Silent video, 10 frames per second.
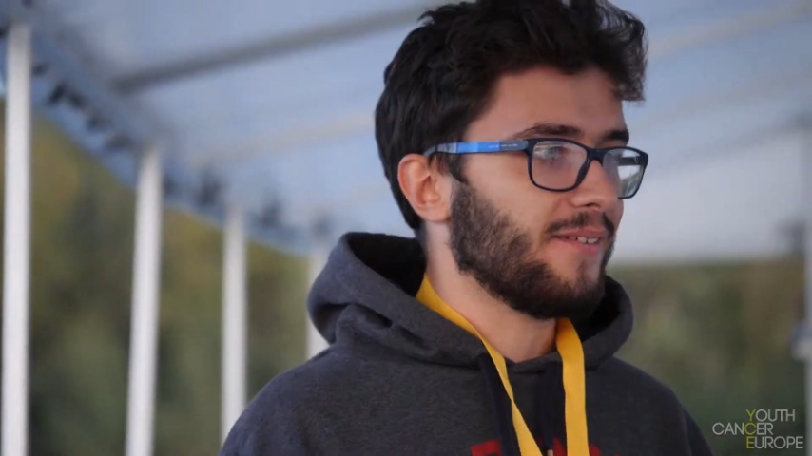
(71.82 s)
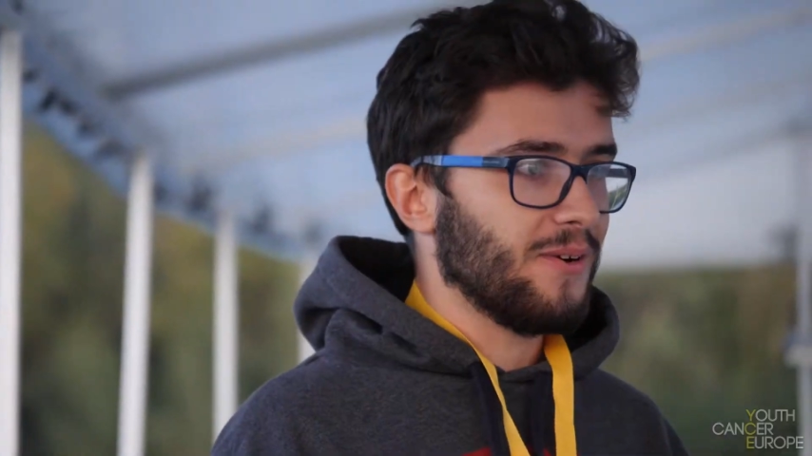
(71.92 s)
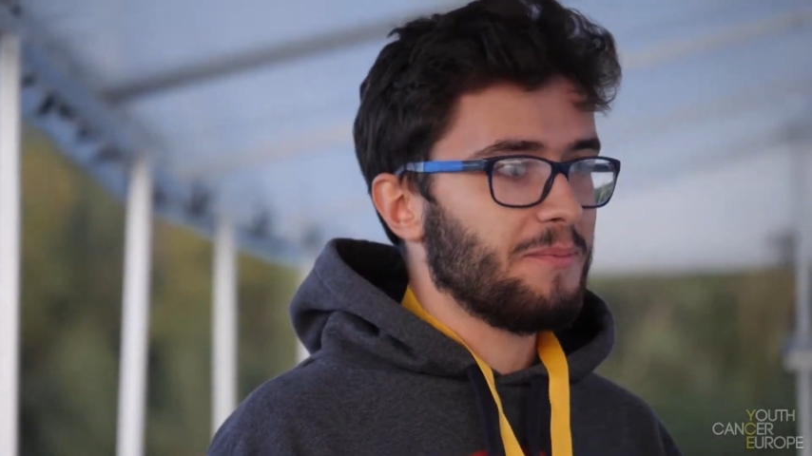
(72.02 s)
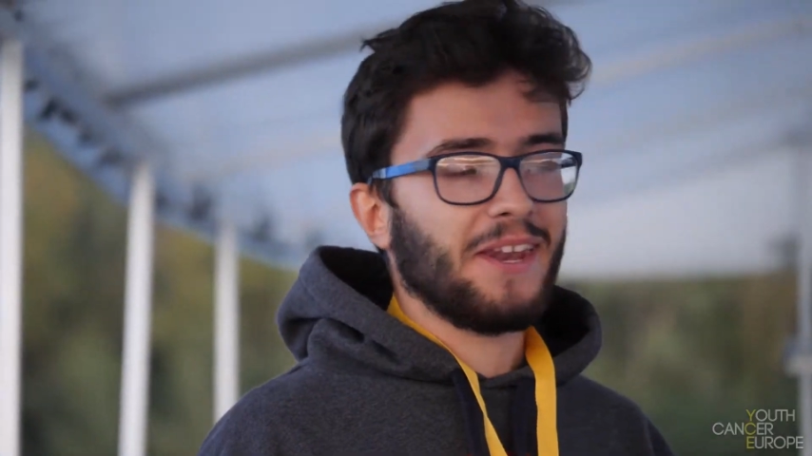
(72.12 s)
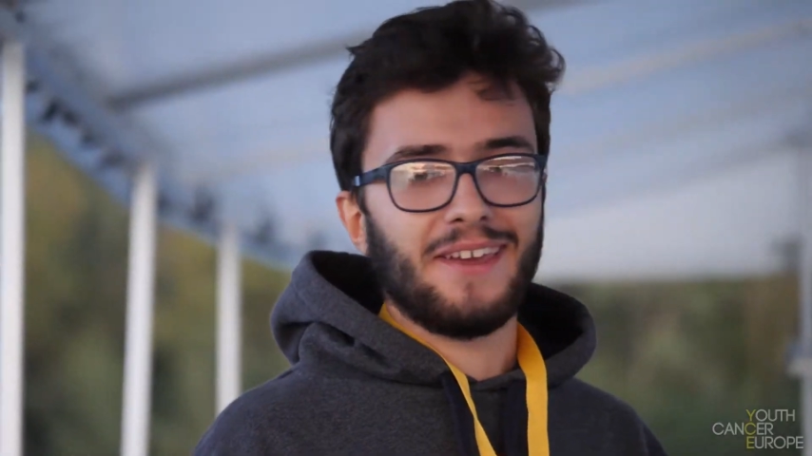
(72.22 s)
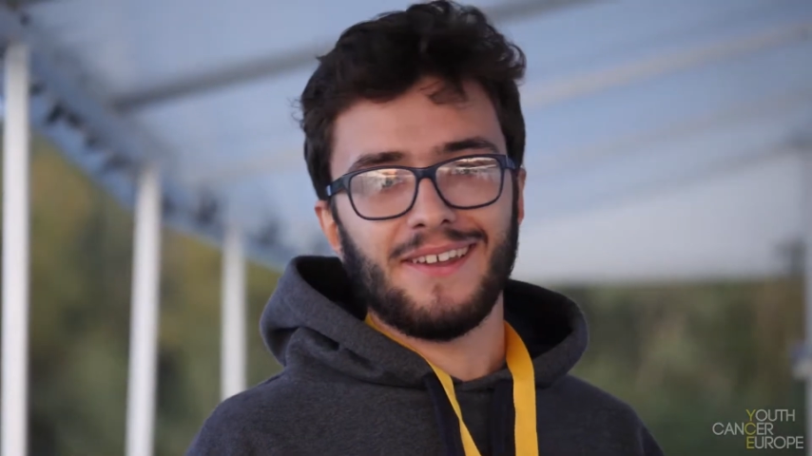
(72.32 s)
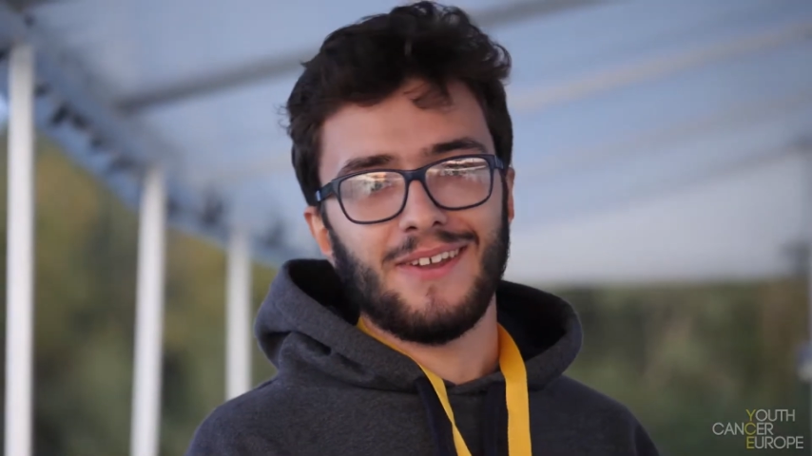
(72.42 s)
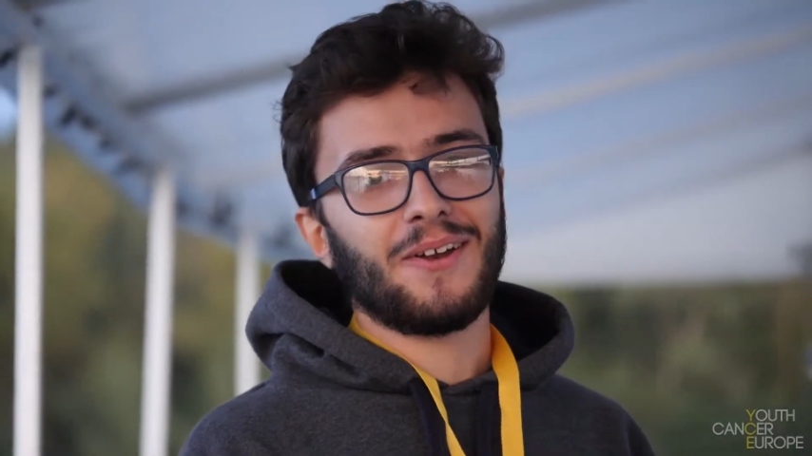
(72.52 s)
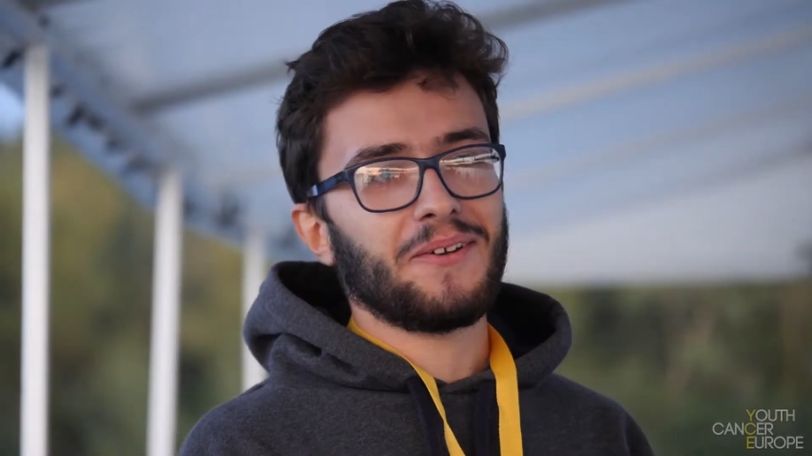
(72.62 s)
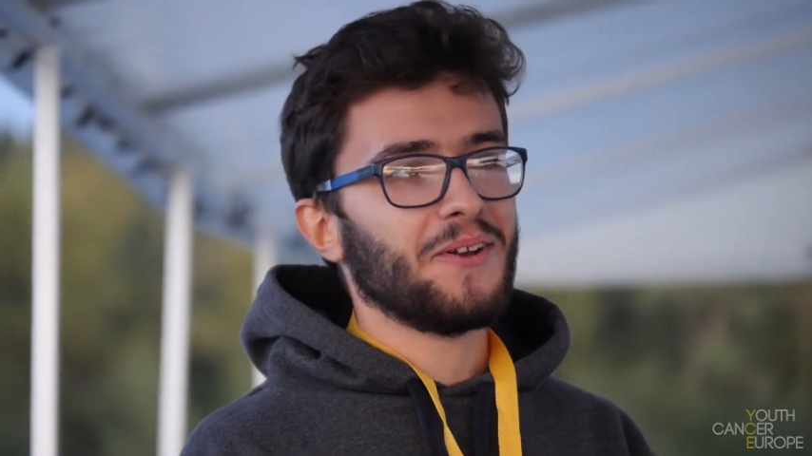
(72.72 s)
So I
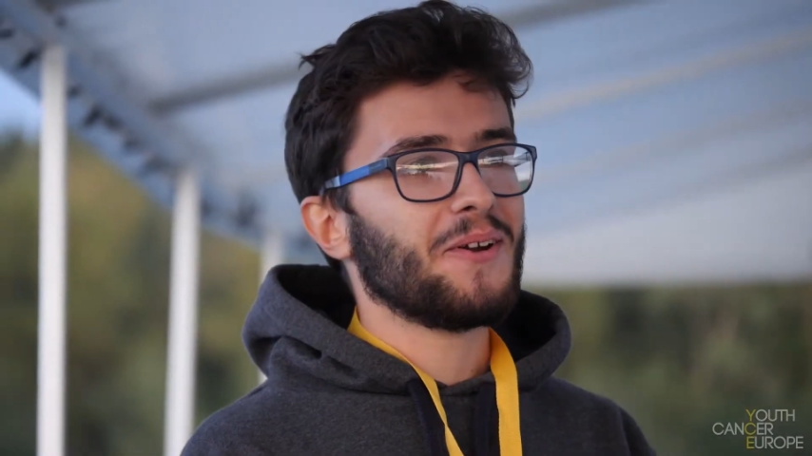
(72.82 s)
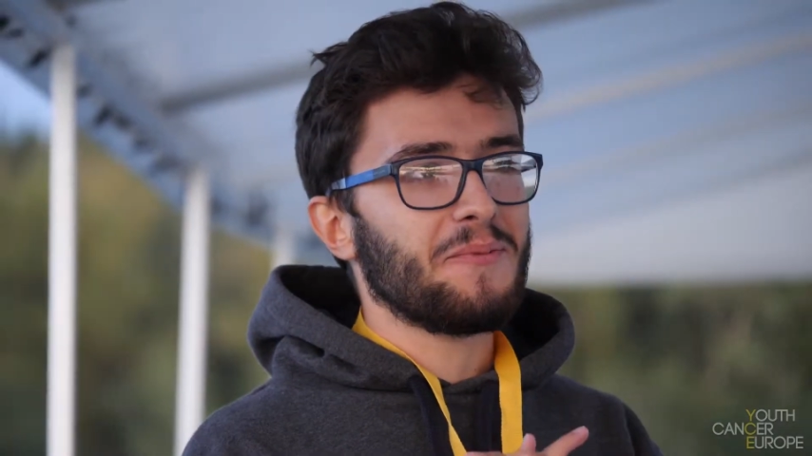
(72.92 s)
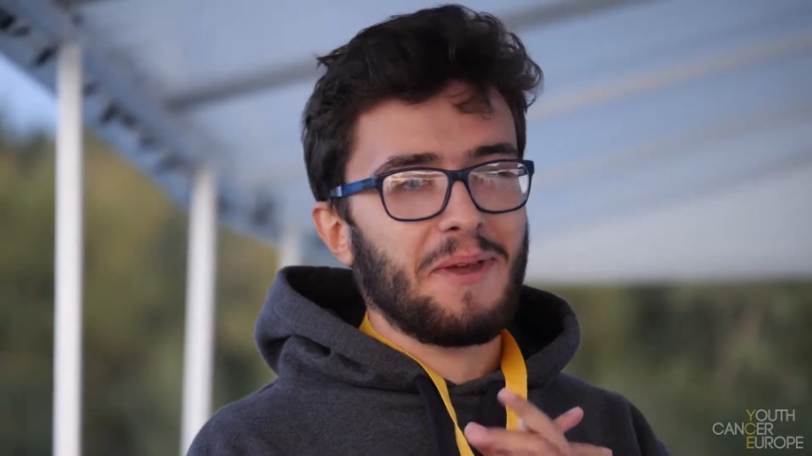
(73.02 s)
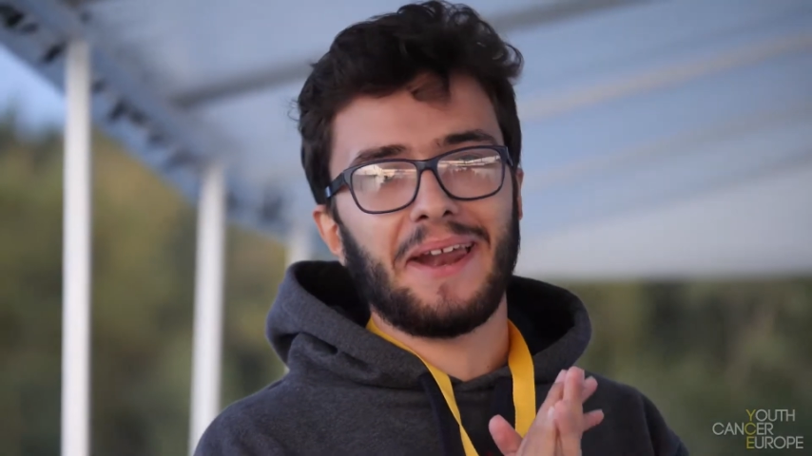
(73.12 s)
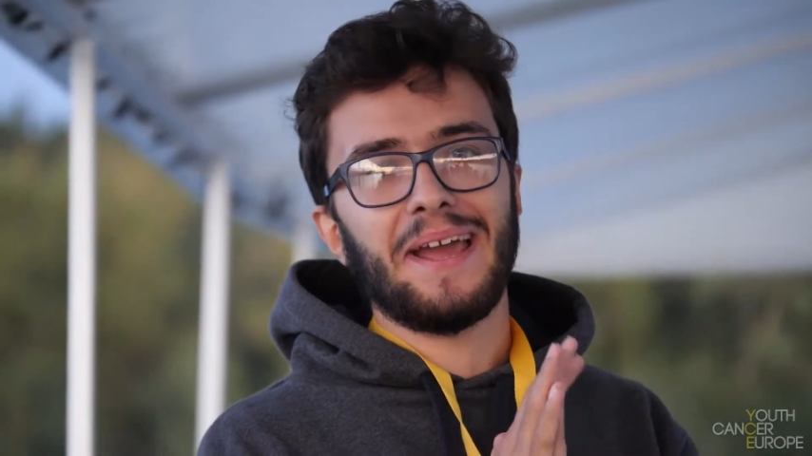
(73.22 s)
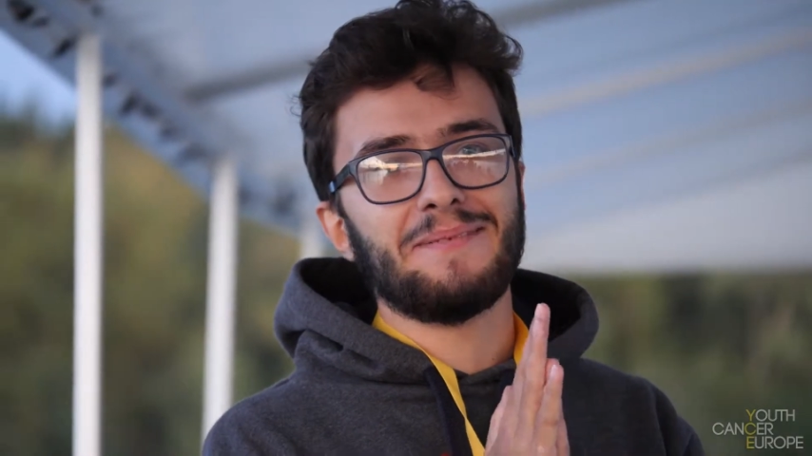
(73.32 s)
do volunteer at the